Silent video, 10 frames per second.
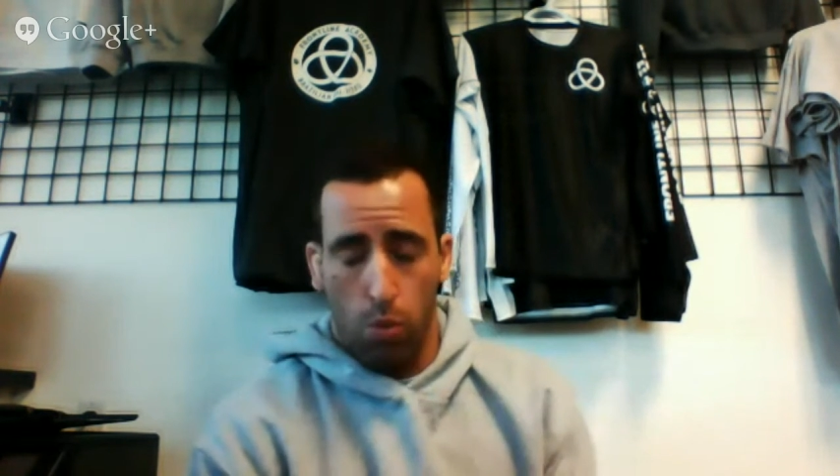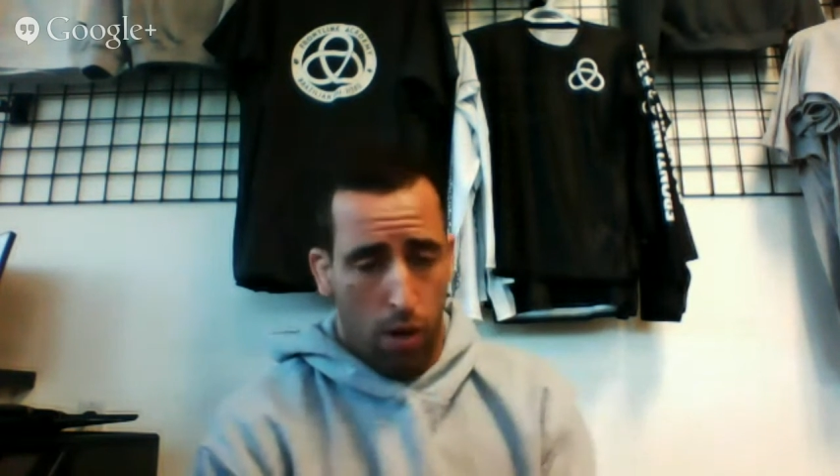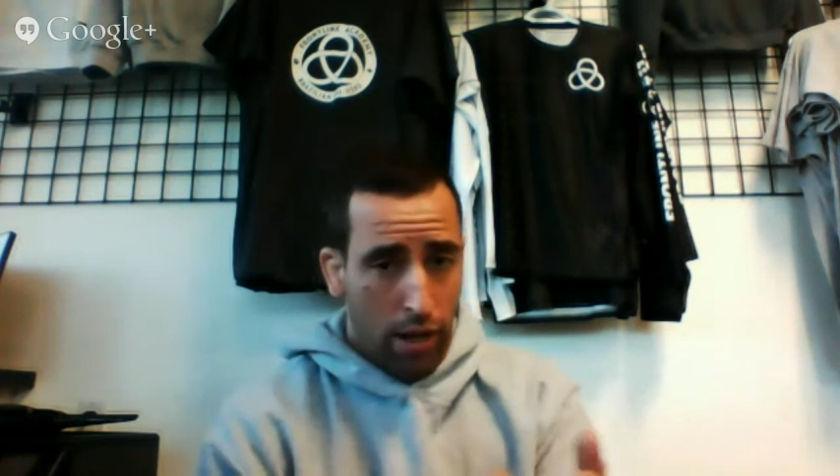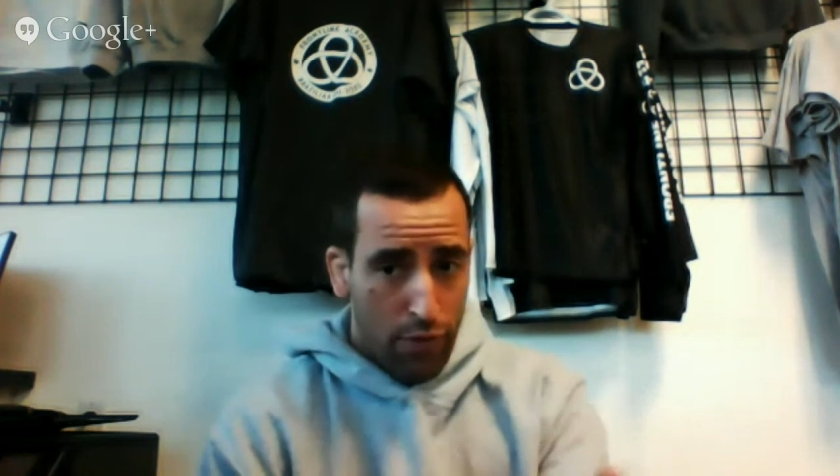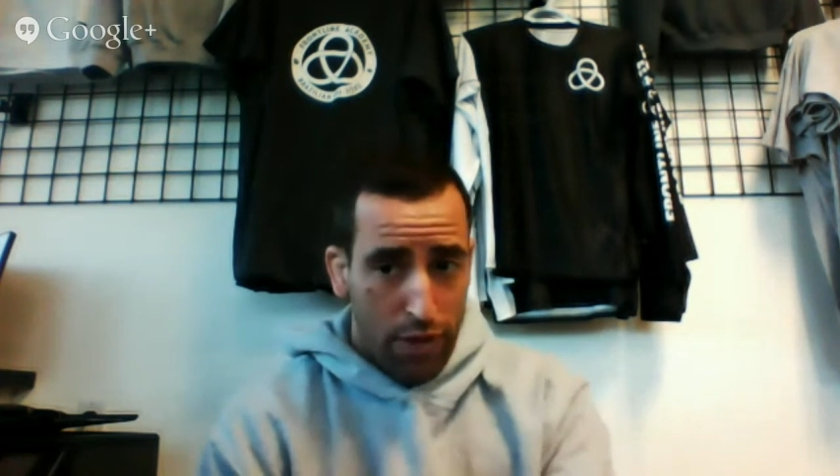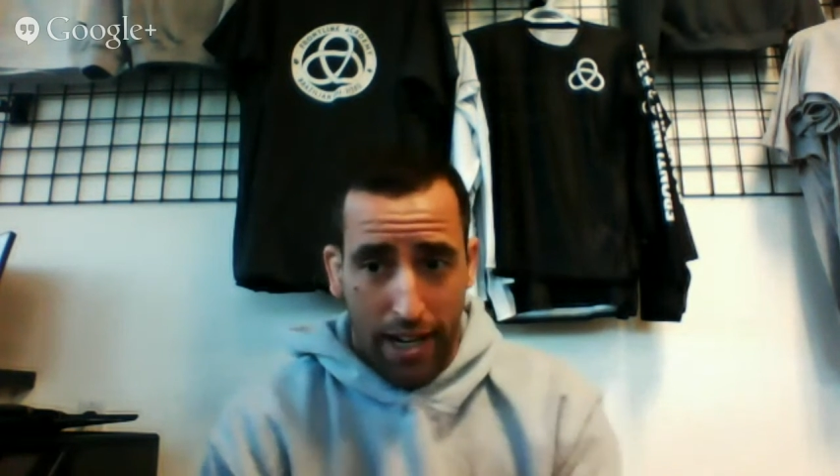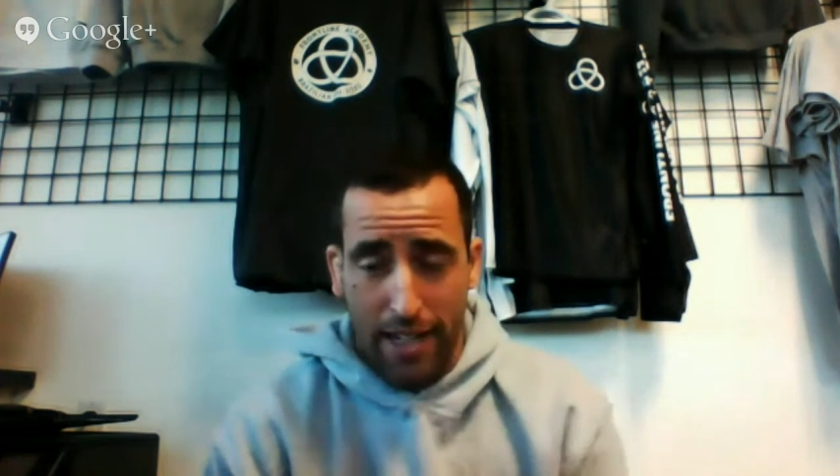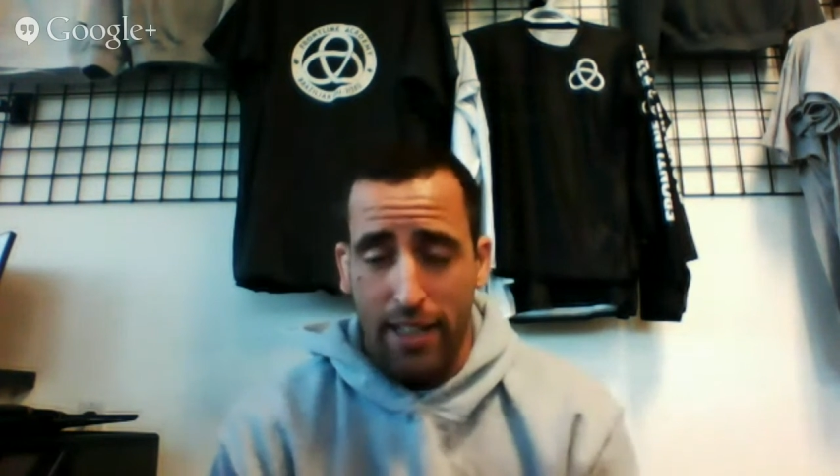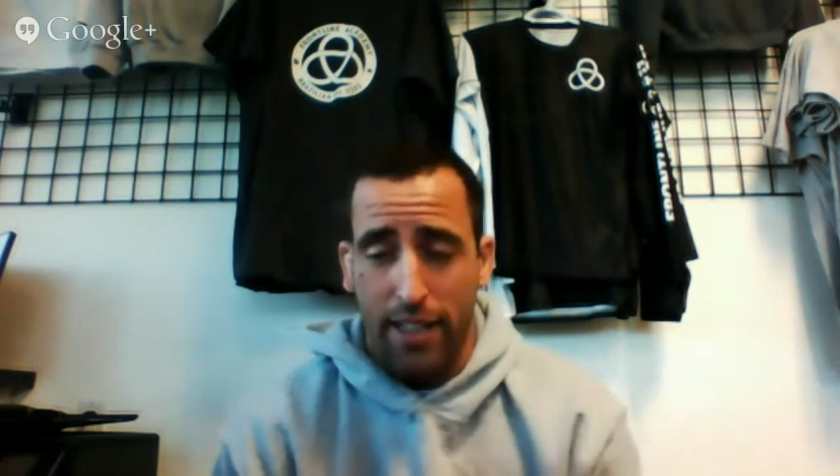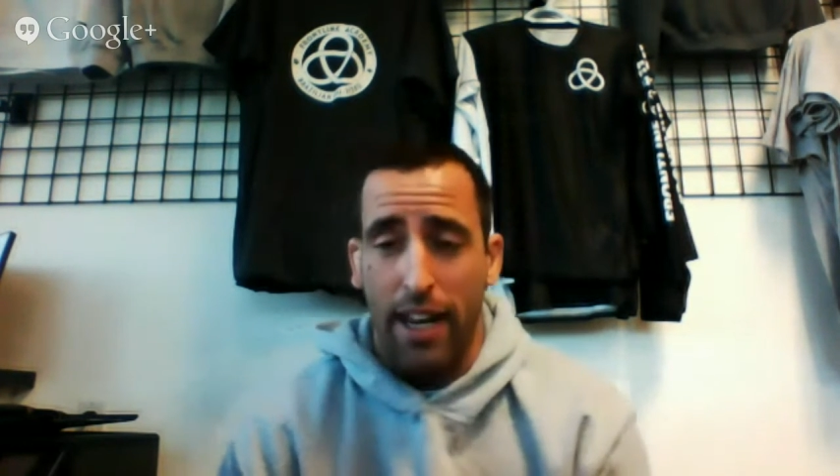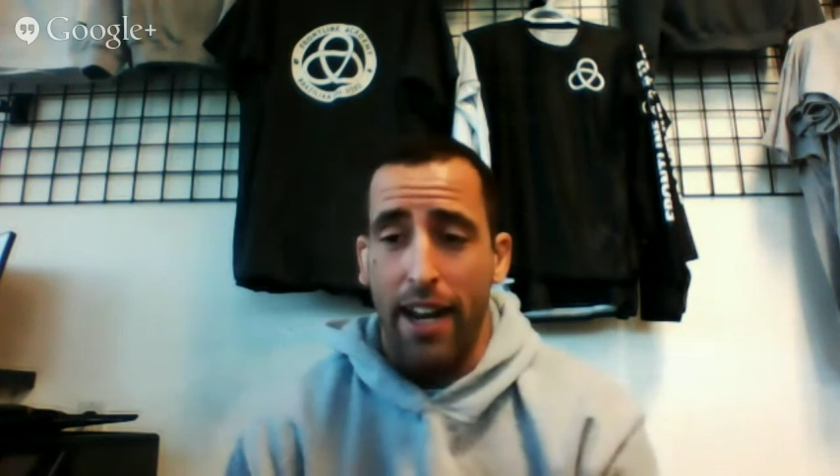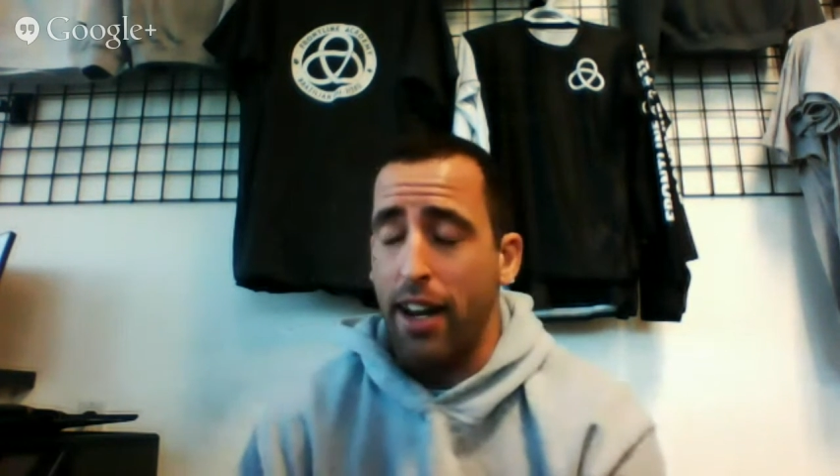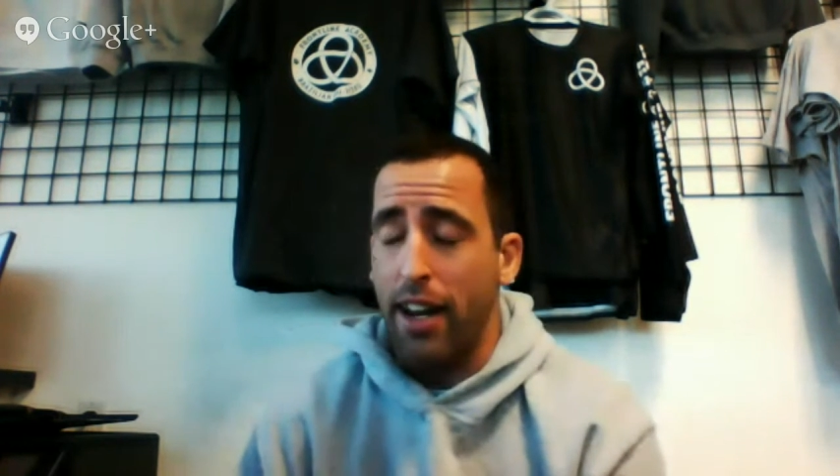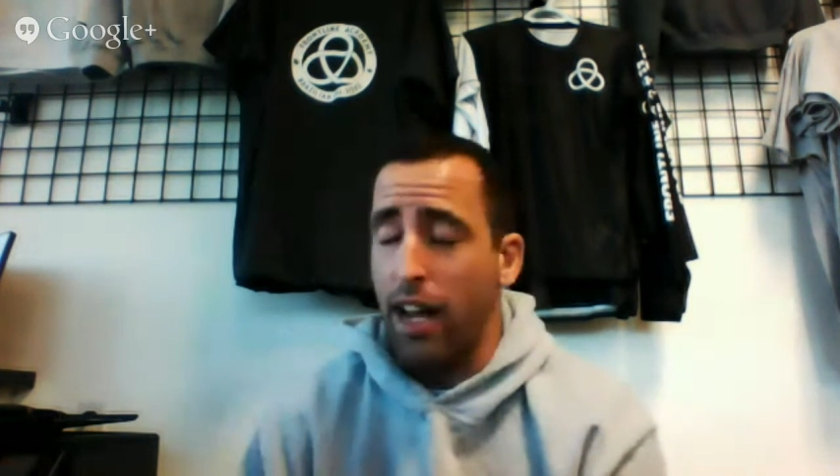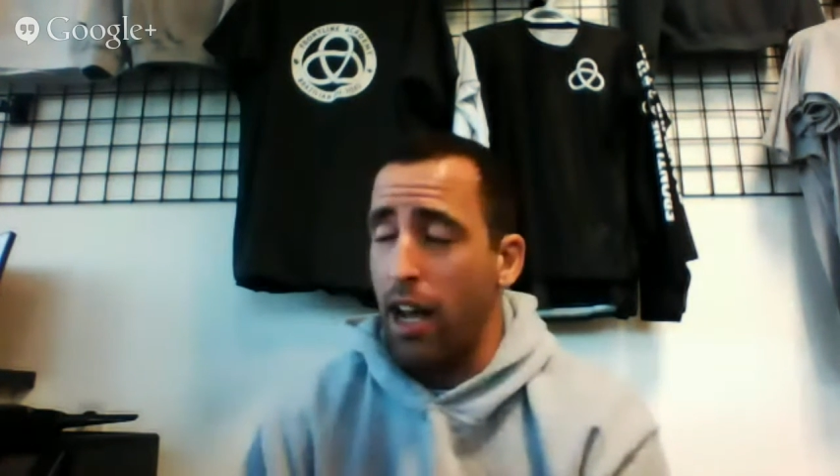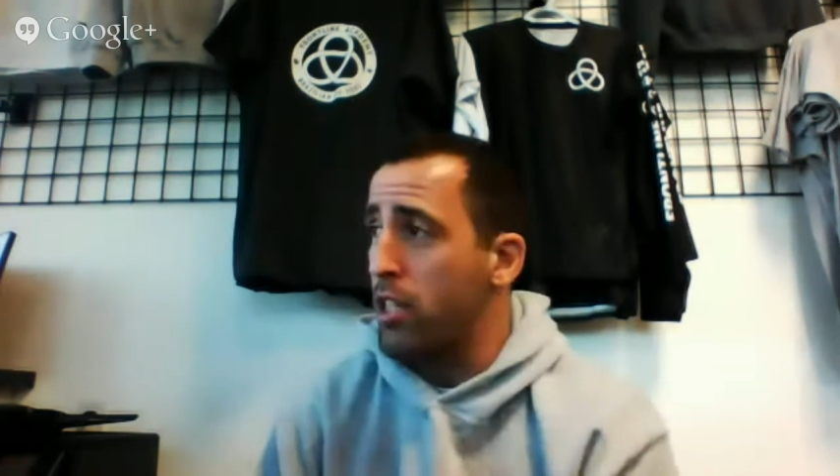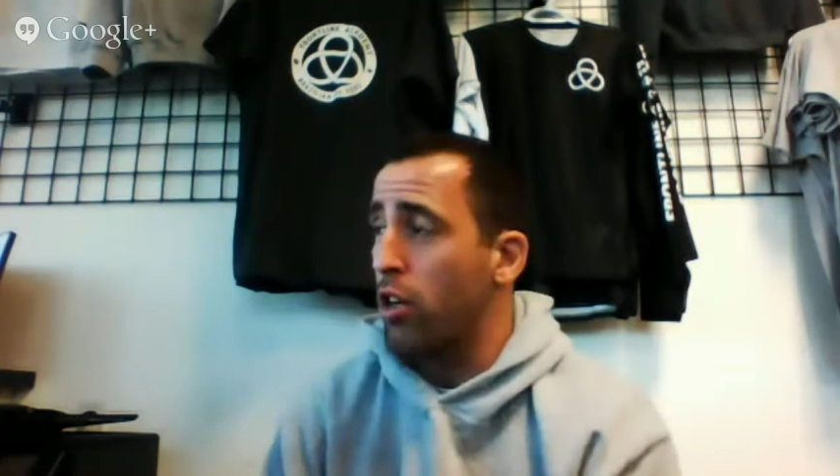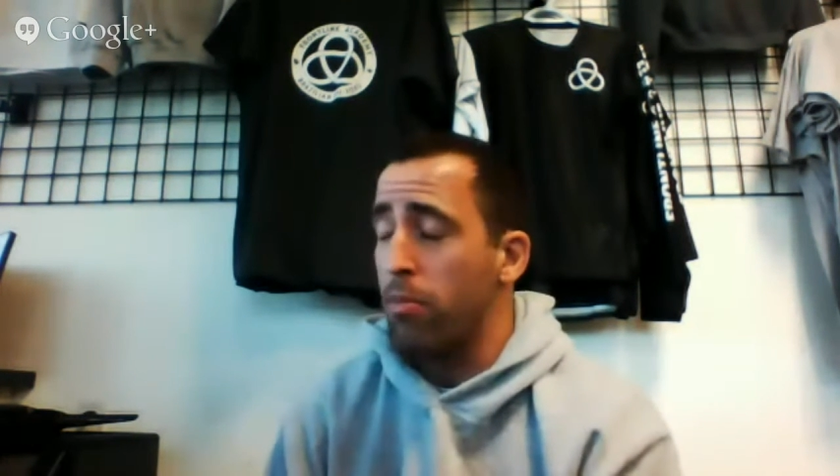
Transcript: One of the guys that lighted up this